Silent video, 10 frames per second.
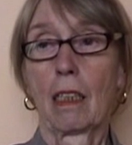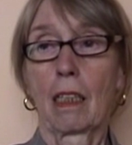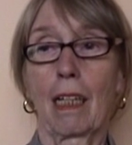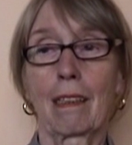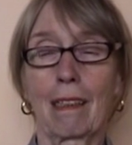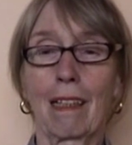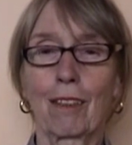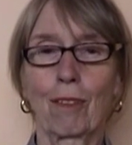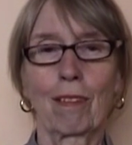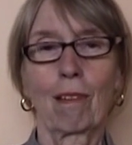And then
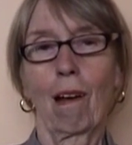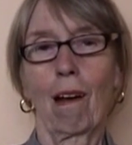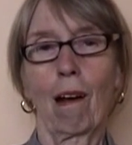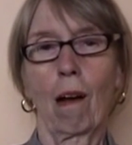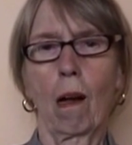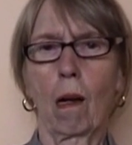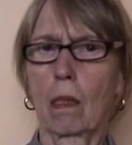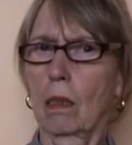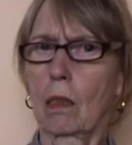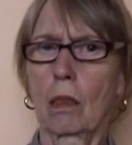there was ha, ha, ha.
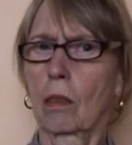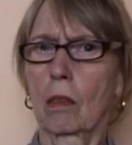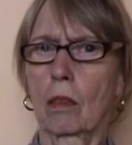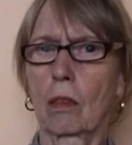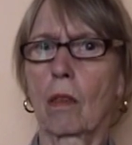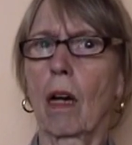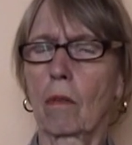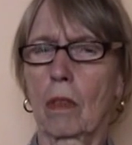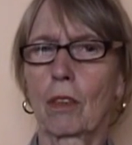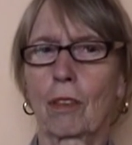I said, no. I
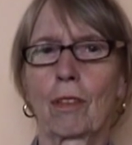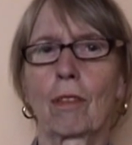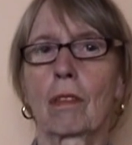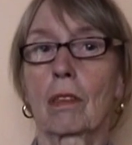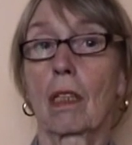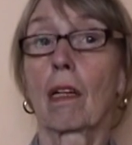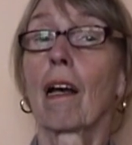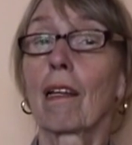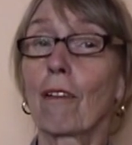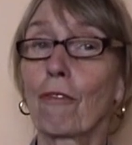want to know. He said,
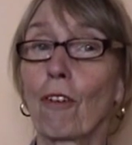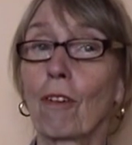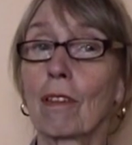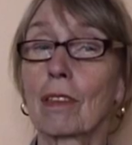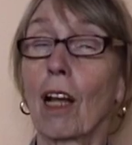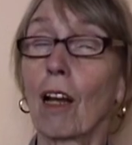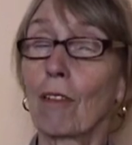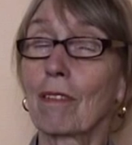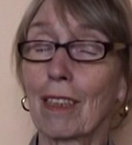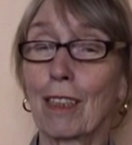your focus,
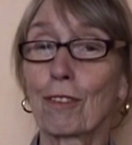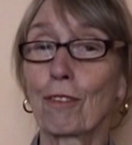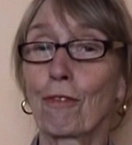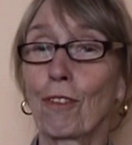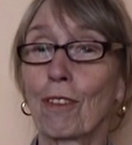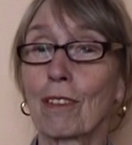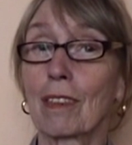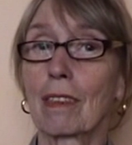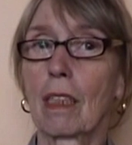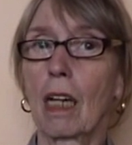look at your
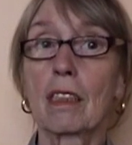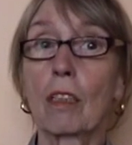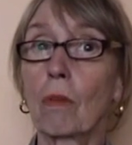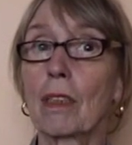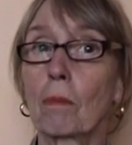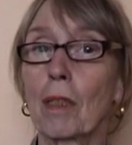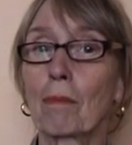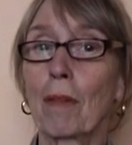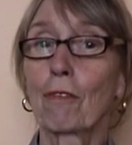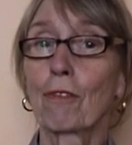focus. I said, what
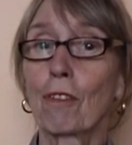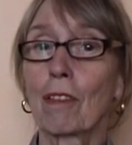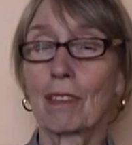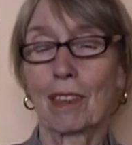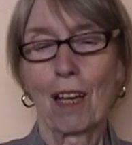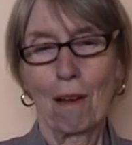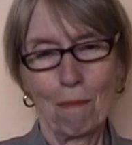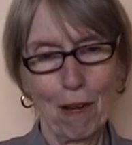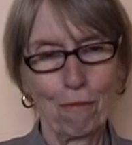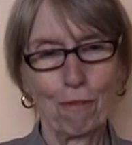about my focus?
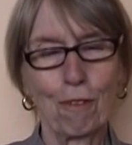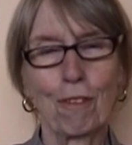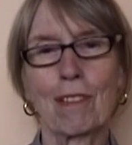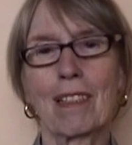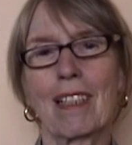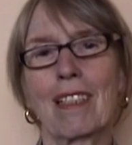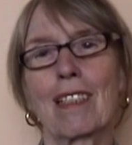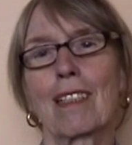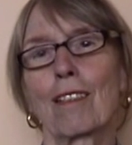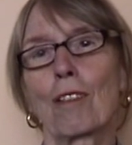My focus
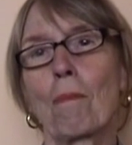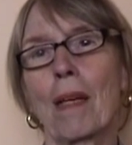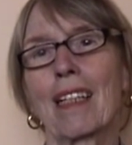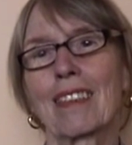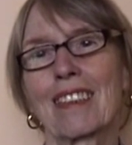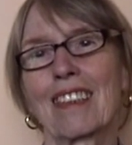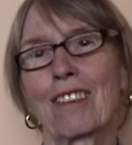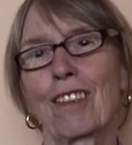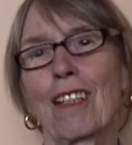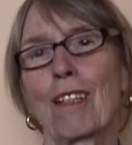is the bills,
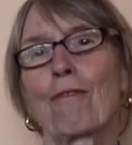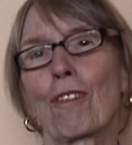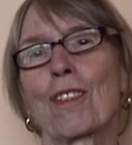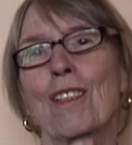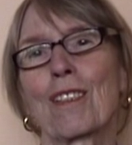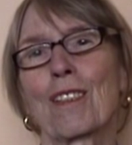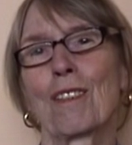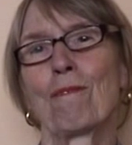the invoices.